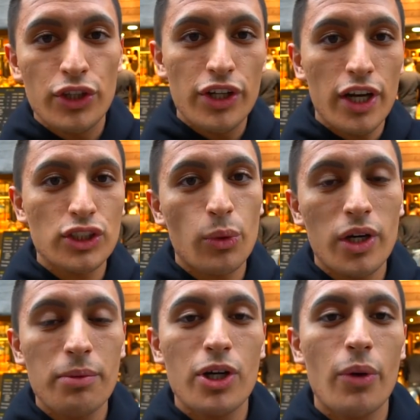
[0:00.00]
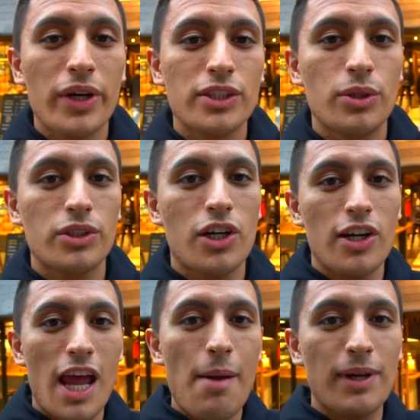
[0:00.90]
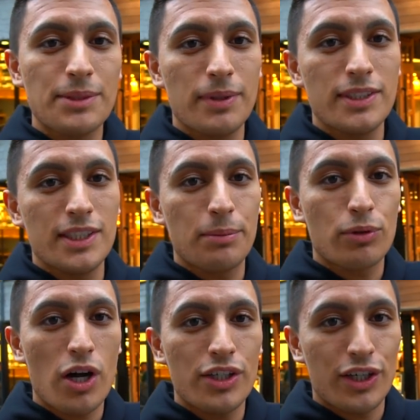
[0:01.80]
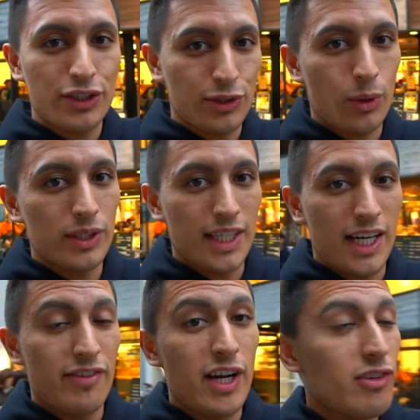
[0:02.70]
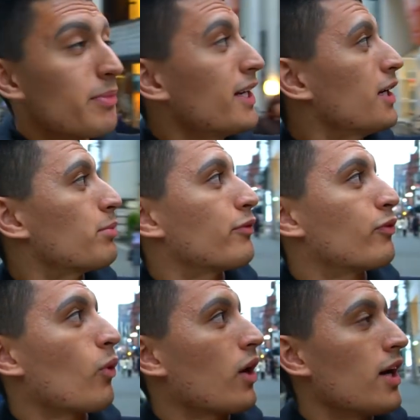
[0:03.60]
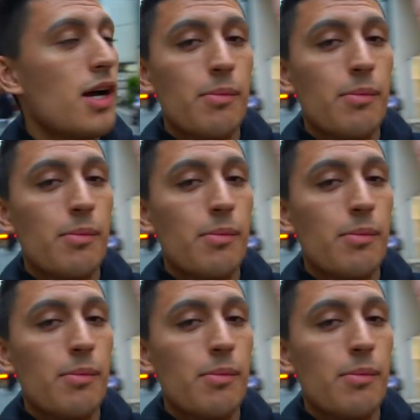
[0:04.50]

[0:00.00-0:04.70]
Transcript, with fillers: the next store we're going to be going into is called MSPC Product Stores, and I've never been here before,